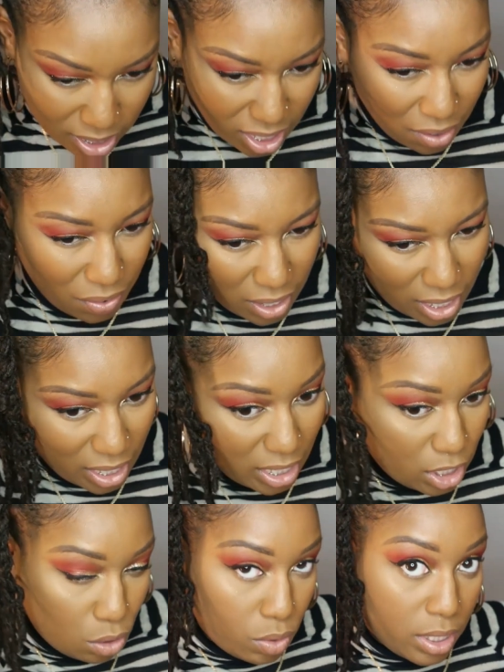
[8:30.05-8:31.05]

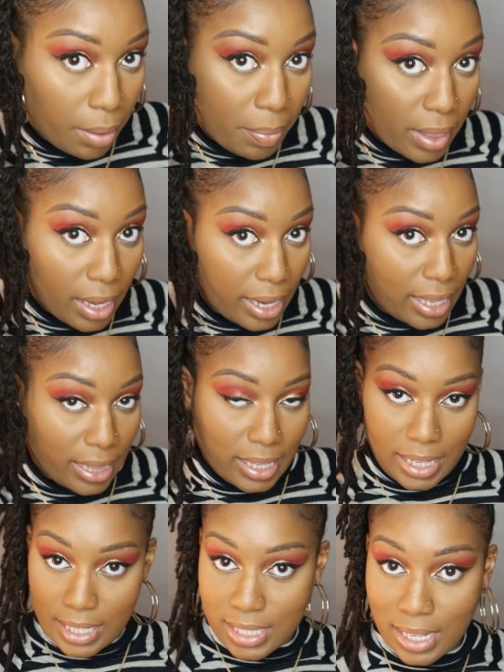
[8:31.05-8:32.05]
definitely do something like
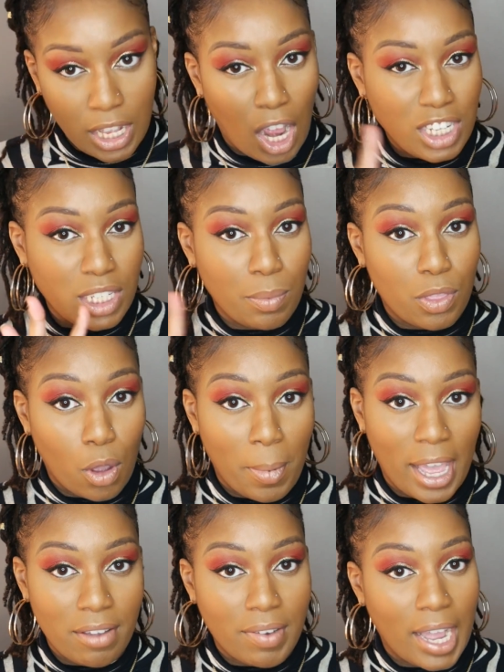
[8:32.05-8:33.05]
this. And on some
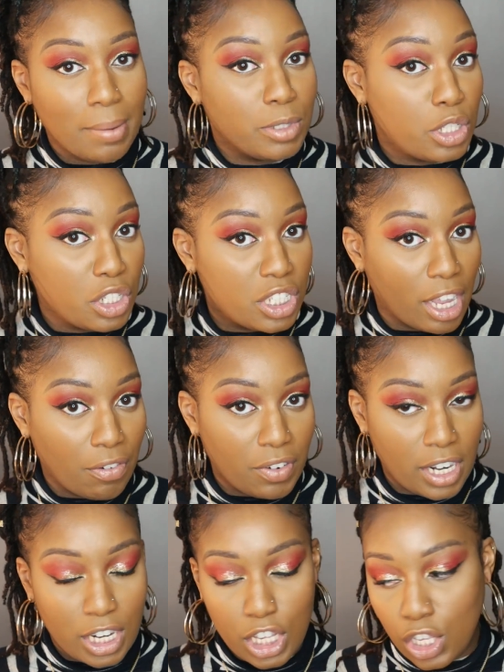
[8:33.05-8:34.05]
throwback vibes, this is
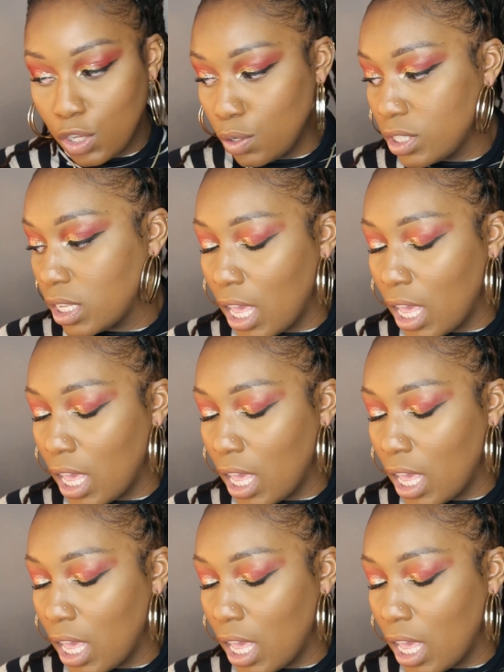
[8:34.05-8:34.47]
definitely cute.